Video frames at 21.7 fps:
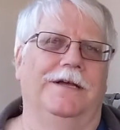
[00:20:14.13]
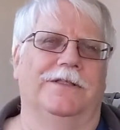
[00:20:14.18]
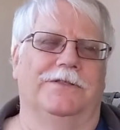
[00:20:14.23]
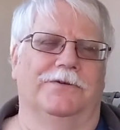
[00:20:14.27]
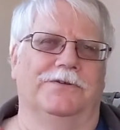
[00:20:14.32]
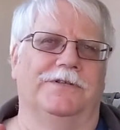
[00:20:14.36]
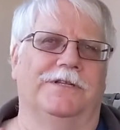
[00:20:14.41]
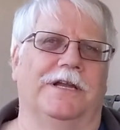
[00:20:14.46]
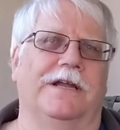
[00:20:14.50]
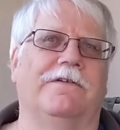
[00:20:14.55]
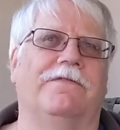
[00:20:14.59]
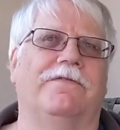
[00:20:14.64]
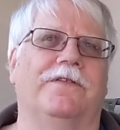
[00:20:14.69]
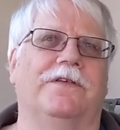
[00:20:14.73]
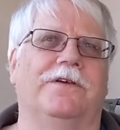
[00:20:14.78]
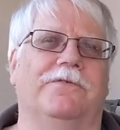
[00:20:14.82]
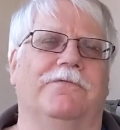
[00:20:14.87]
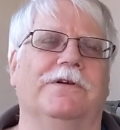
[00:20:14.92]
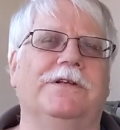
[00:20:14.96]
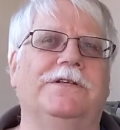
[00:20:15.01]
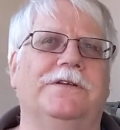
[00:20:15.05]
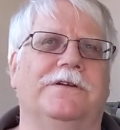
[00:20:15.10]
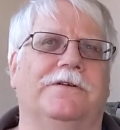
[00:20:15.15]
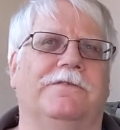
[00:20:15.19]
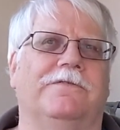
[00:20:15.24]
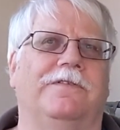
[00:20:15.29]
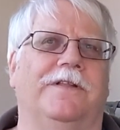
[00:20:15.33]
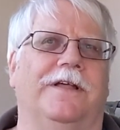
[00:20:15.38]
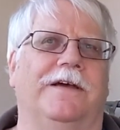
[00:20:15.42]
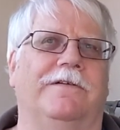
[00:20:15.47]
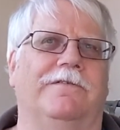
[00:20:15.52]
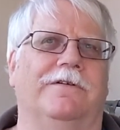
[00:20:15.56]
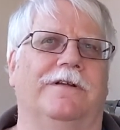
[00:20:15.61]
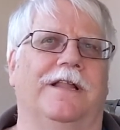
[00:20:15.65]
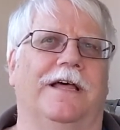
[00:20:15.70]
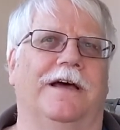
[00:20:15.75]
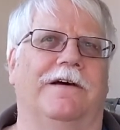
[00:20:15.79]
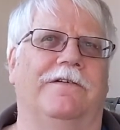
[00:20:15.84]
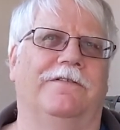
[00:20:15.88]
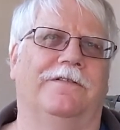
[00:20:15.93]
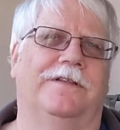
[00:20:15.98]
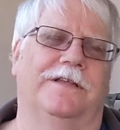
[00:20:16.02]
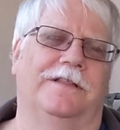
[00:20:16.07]
there's enough of the original flavor
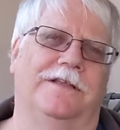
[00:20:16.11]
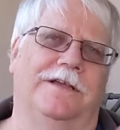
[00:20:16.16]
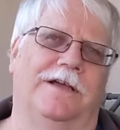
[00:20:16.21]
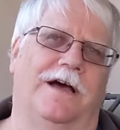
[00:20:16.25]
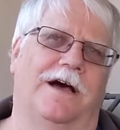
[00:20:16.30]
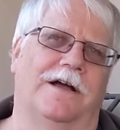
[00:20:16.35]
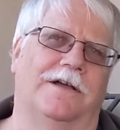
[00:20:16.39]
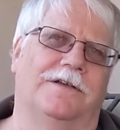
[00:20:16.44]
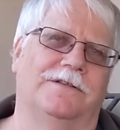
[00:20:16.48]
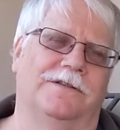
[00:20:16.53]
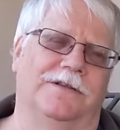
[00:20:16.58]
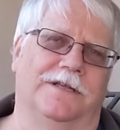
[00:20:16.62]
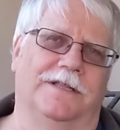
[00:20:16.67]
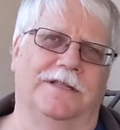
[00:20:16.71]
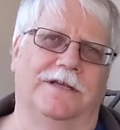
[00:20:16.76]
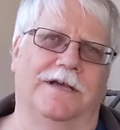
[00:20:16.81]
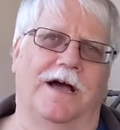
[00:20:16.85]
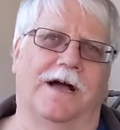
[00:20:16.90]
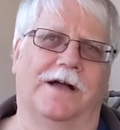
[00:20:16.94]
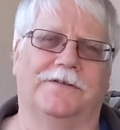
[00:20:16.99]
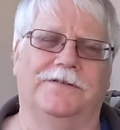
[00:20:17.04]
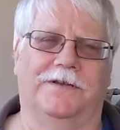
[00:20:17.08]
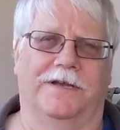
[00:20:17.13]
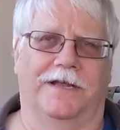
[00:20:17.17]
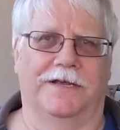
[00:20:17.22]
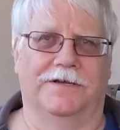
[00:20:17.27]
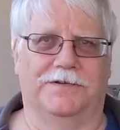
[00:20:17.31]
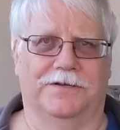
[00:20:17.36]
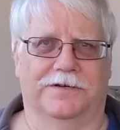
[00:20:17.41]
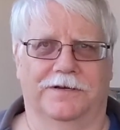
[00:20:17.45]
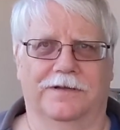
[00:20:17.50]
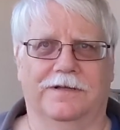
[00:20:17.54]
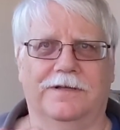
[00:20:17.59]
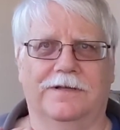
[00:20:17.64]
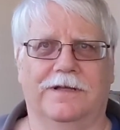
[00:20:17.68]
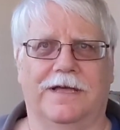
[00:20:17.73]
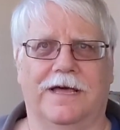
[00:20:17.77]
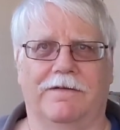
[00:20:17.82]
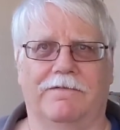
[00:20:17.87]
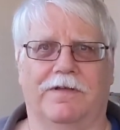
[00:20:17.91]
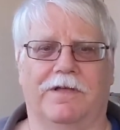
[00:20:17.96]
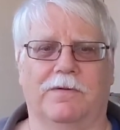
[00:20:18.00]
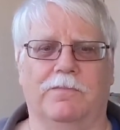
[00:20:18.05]
left, and the oxidation
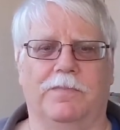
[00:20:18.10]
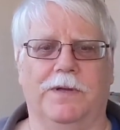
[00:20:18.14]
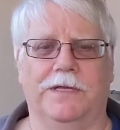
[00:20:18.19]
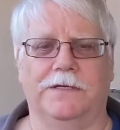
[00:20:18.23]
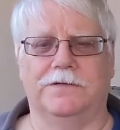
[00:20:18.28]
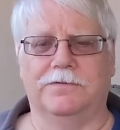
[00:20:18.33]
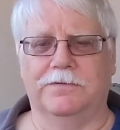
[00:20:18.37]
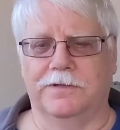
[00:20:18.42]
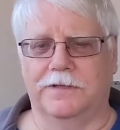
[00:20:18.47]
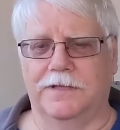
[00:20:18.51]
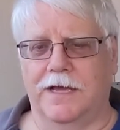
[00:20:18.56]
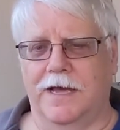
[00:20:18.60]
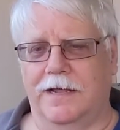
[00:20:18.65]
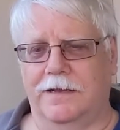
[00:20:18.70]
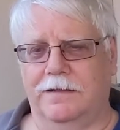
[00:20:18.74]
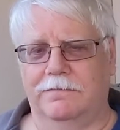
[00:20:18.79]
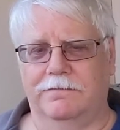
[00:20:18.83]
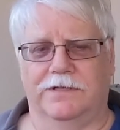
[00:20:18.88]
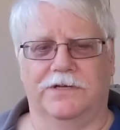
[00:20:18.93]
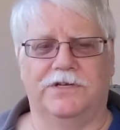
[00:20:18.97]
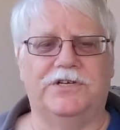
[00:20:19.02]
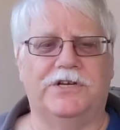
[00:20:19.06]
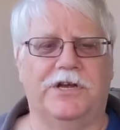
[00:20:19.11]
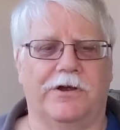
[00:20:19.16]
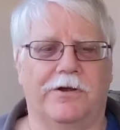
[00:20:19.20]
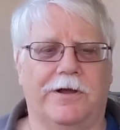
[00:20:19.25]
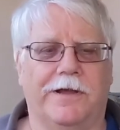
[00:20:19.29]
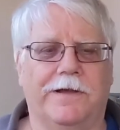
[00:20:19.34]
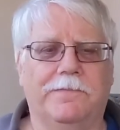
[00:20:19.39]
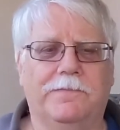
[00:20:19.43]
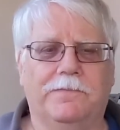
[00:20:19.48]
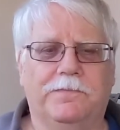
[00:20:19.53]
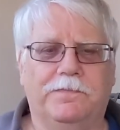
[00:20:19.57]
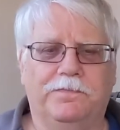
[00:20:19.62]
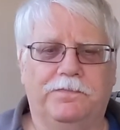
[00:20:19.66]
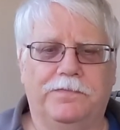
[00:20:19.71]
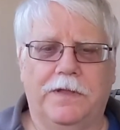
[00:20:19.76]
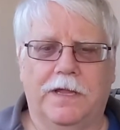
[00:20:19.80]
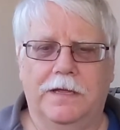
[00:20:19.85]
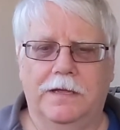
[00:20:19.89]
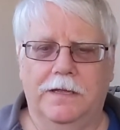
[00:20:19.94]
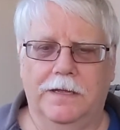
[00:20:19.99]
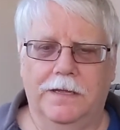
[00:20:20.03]
kind of competes with that, the sherry.
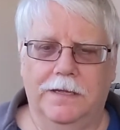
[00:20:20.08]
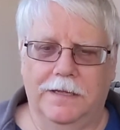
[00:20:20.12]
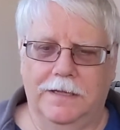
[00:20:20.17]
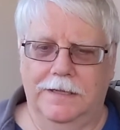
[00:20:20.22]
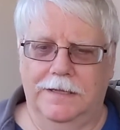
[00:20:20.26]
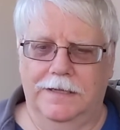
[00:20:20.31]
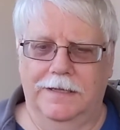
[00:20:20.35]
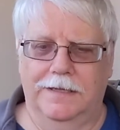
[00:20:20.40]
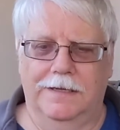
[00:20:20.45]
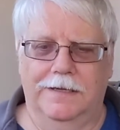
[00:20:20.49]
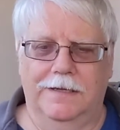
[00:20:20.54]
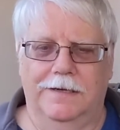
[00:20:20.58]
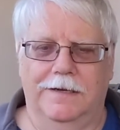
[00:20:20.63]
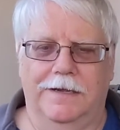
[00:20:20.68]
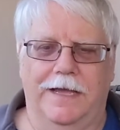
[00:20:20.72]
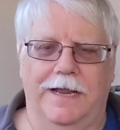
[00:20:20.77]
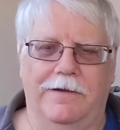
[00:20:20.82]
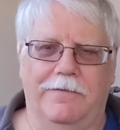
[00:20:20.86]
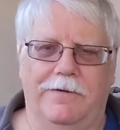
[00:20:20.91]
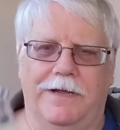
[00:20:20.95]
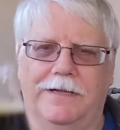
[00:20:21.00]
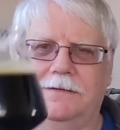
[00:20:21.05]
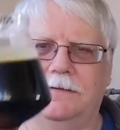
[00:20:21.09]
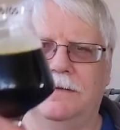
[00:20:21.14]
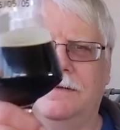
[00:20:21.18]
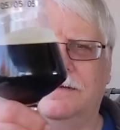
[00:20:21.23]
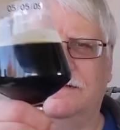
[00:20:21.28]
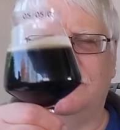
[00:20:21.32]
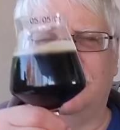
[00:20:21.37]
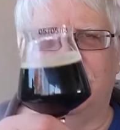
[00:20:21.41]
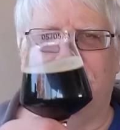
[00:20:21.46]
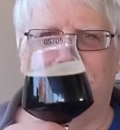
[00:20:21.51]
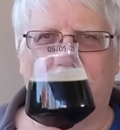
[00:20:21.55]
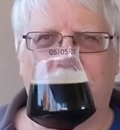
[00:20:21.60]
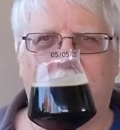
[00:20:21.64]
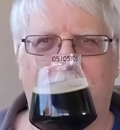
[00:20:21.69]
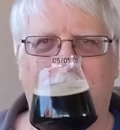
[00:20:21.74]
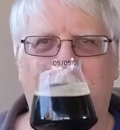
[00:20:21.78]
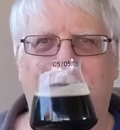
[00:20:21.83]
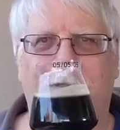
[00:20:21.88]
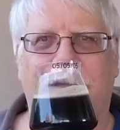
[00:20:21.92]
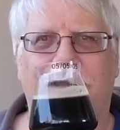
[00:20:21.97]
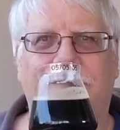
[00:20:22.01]
Anyway, I'm
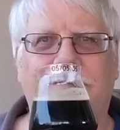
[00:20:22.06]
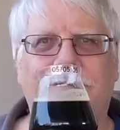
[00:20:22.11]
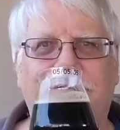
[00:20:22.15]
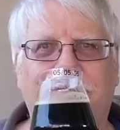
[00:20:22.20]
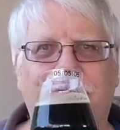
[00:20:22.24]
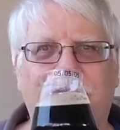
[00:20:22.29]
rambling.